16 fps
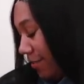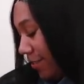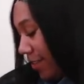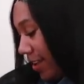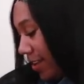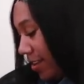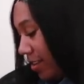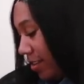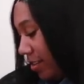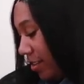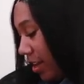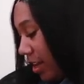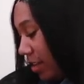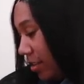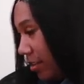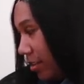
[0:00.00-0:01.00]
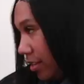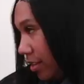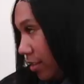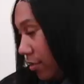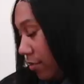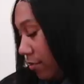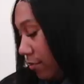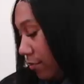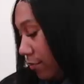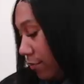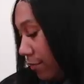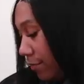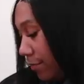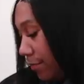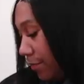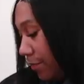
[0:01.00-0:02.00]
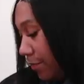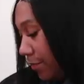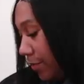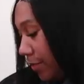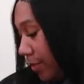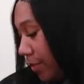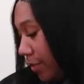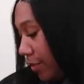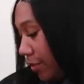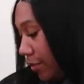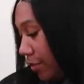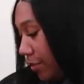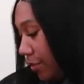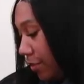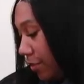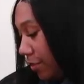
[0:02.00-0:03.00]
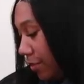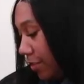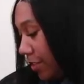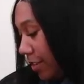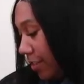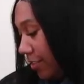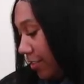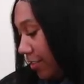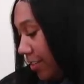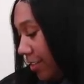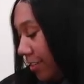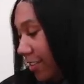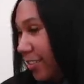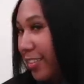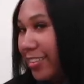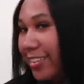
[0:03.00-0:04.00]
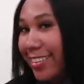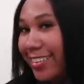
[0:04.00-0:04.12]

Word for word: Wait. Stay still. Good girl. Stay still.